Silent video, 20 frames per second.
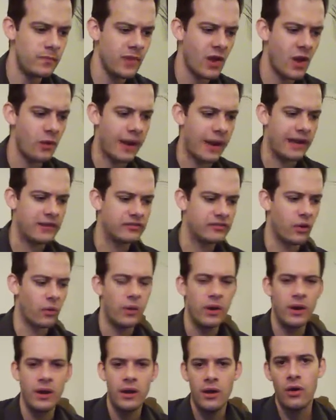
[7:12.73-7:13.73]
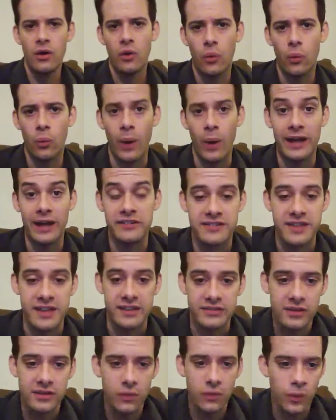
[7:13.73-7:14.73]
Okay, so why is
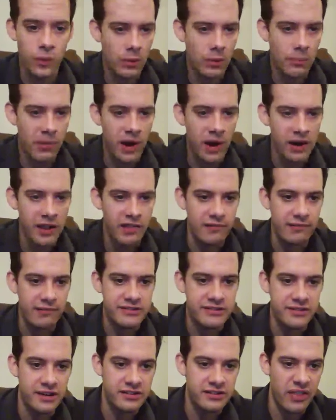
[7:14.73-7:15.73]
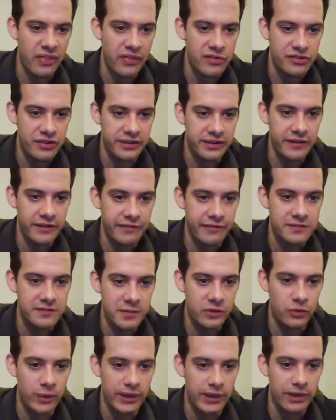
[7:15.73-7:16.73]
this? Well, part of the reason is that there's a difference
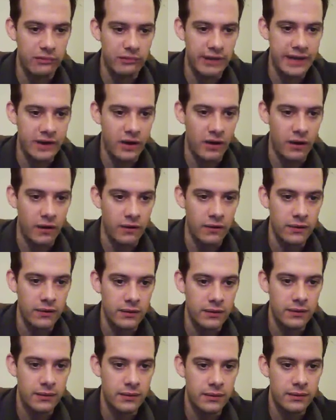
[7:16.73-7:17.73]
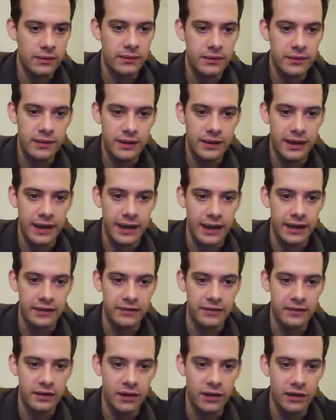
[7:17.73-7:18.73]
between recall and
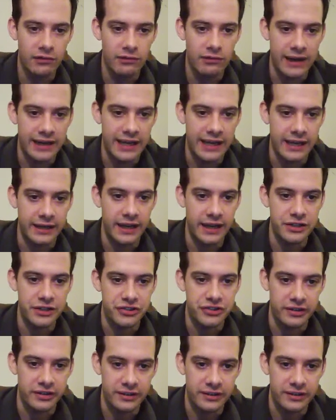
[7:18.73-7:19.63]
recognition